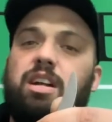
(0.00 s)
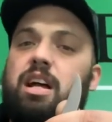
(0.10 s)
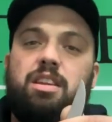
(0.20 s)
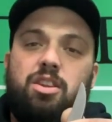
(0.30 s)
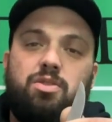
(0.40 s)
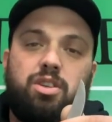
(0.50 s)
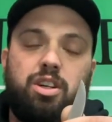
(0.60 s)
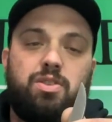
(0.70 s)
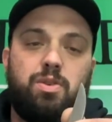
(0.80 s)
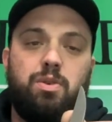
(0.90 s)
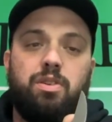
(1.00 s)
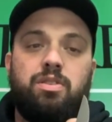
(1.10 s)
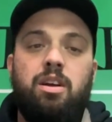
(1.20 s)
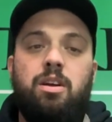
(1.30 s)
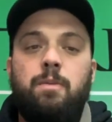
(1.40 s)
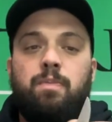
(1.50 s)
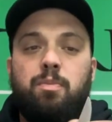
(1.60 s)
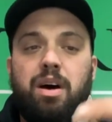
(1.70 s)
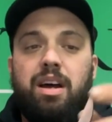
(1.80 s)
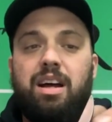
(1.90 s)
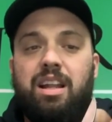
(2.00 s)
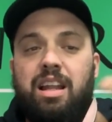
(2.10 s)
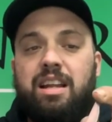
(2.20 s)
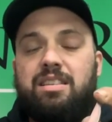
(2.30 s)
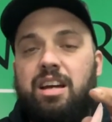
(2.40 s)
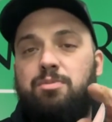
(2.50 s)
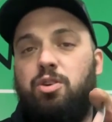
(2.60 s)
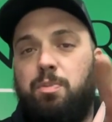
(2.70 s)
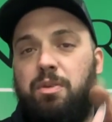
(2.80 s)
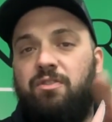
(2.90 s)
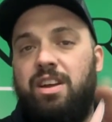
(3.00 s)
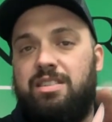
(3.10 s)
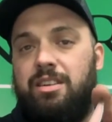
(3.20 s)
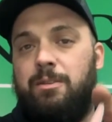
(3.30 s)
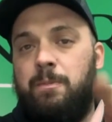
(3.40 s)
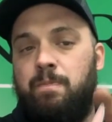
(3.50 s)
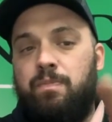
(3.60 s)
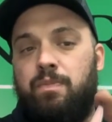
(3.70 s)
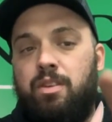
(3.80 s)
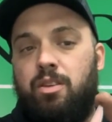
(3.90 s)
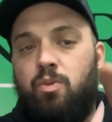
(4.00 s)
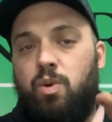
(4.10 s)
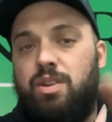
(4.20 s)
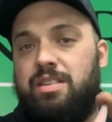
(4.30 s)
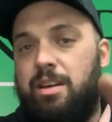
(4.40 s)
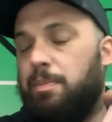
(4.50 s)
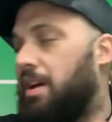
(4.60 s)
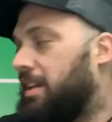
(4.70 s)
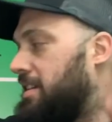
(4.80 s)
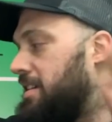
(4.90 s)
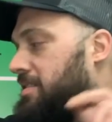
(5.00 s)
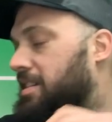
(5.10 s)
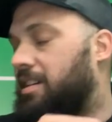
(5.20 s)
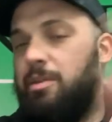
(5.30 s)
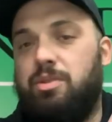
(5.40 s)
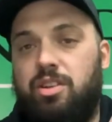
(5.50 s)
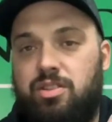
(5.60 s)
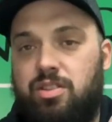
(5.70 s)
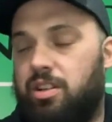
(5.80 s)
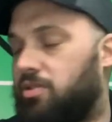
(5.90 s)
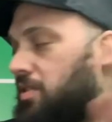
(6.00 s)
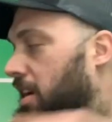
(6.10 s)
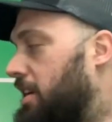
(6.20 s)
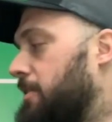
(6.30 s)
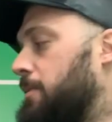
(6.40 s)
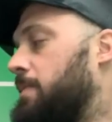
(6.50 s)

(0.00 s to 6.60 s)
And those are good tools, but a lot of times you can prevent it with a tip like this that comes on the Circus rod.